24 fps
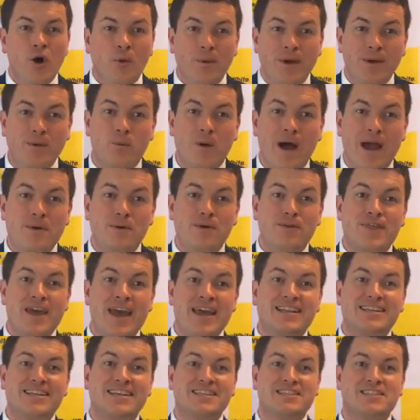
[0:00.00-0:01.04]
we wait with
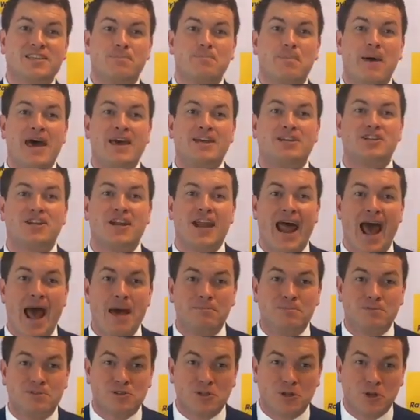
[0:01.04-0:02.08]
anticipation. An
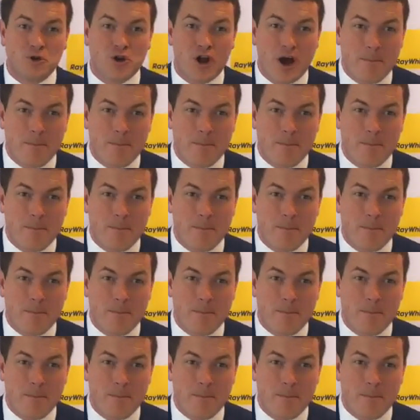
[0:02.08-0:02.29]
absolute